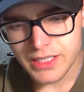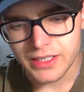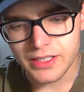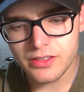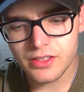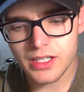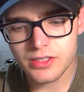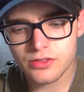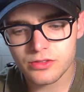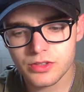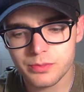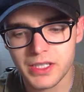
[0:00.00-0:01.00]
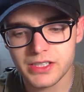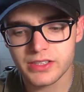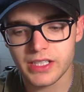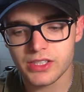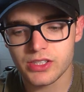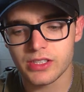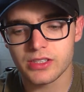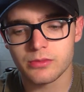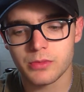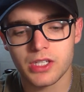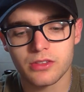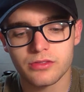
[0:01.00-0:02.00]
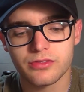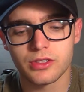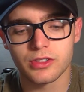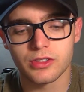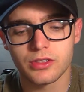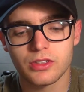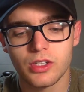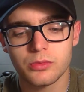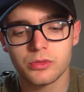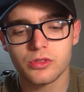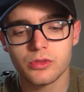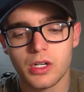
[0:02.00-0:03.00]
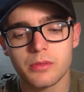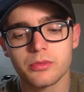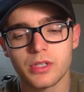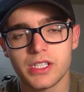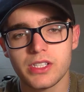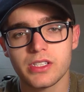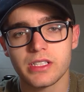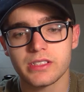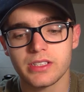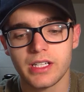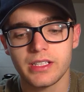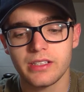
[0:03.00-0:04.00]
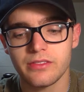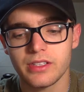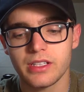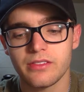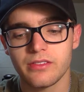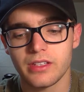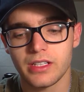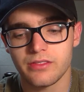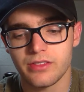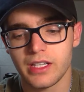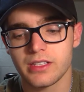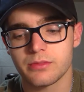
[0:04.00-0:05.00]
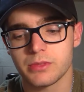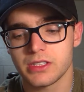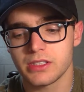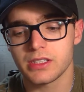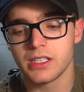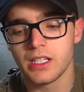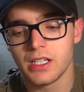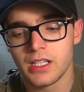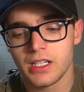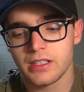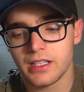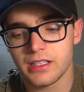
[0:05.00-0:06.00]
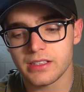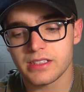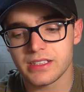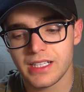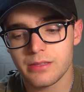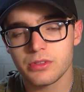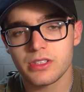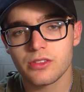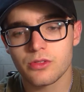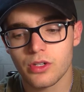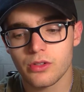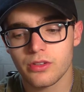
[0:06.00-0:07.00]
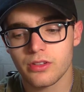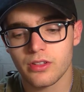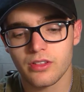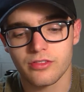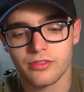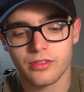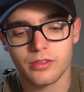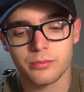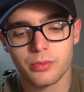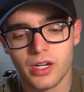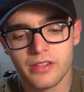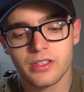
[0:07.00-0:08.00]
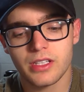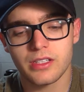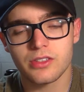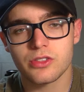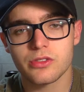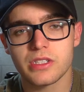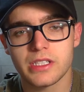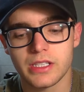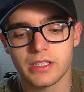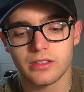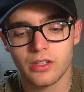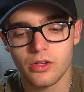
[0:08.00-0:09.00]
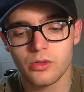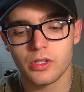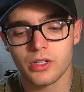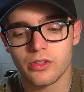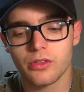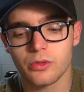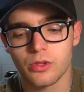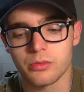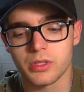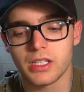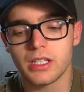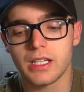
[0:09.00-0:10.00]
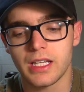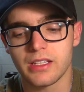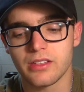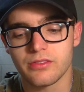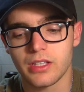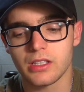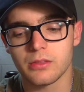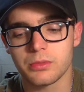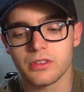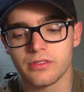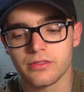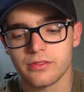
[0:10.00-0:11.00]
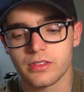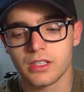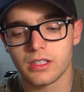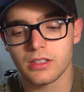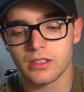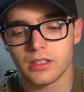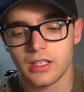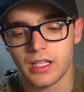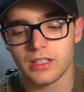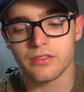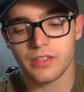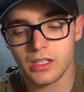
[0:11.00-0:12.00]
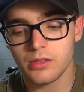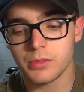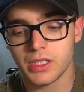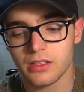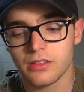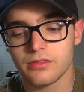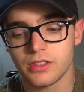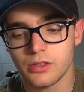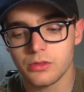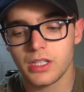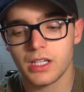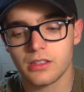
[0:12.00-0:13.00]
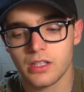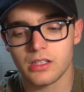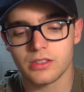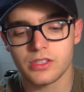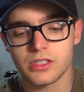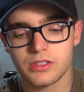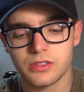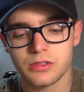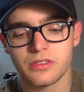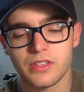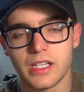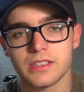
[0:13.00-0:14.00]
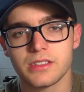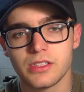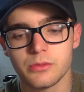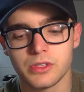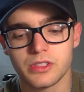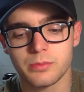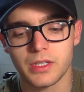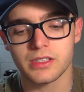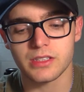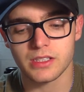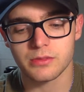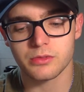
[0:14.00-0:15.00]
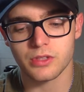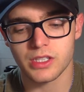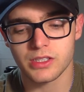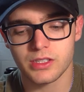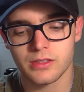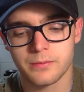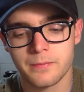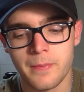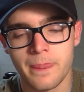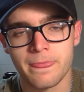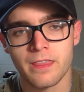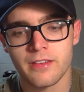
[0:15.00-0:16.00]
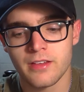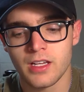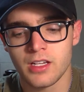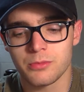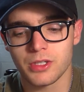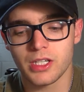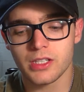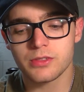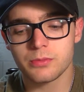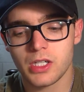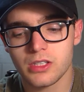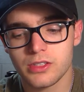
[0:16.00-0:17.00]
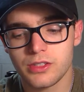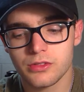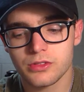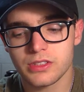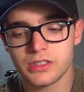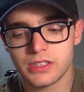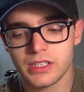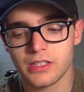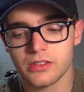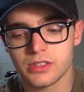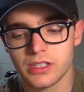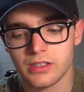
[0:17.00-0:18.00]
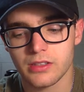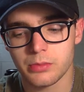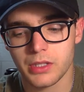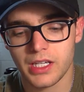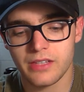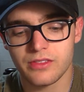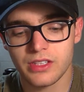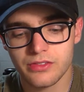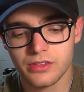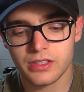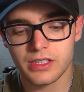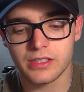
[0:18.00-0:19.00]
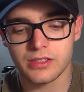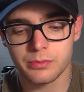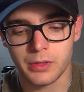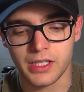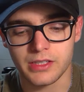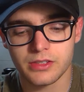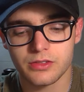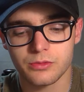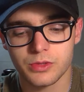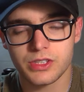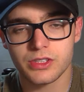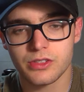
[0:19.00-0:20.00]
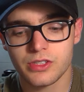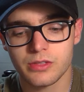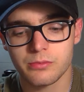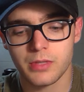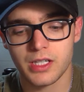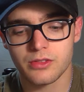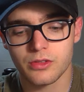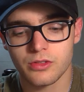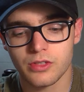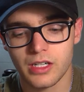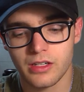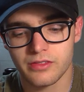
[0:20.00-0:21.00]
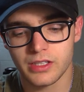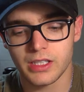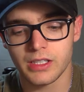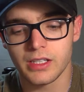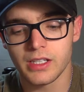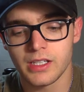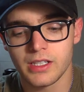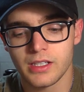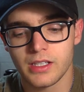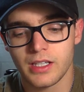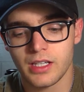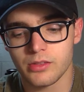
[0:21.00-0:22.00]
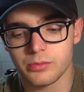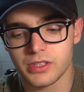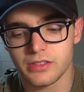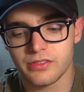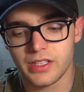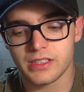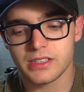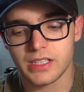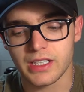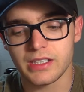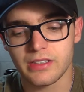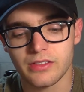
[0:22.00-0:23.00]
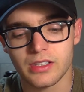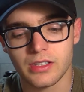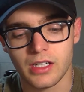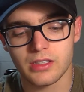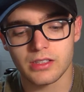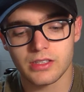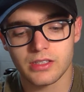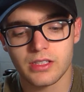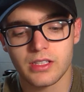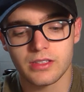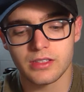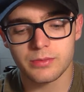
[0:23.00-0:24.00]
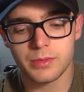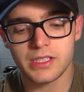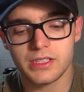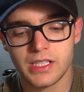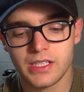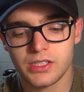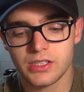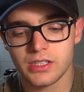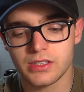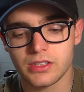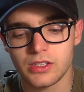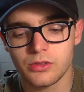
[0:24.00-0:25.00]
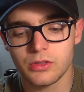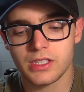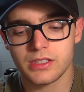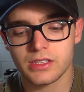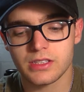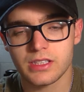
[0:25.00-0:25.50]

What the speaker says: The International Space Station is a model for global cooperation and scientific advancements that is enabling growth of private industry in low Earth orbit and development of new technologies advance human space exploration. Because molecules and cells behave differently in space, research in microgravity helps advance scientific knowledge. The space station is a U.S.